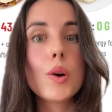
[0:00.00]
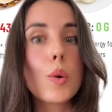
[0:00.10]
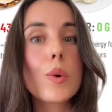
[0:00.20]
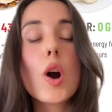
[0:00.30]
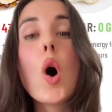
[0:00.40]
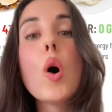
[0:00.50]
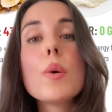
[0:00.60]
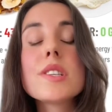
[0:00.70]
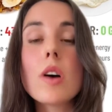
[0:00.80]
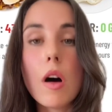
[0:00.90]
We're
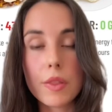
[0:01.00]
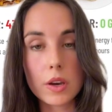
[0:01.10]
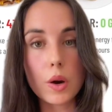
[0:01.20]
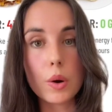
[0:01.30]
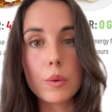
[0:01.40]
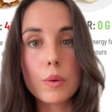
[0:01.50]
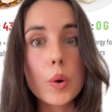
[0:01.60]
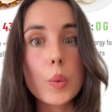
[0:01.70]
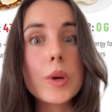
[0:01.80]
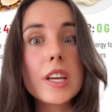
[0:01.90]
always on the go.
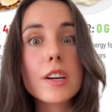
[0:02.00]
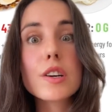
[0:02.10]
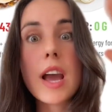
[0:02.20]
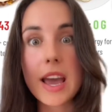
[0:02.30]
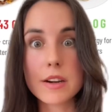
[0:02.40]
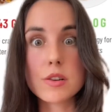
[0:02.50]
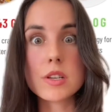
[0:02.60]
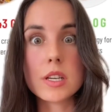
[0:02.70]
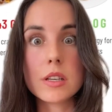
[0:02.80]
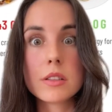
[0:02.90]
We need our
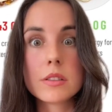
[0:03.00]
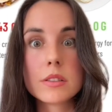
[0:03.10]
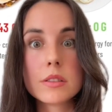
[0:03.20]
energy.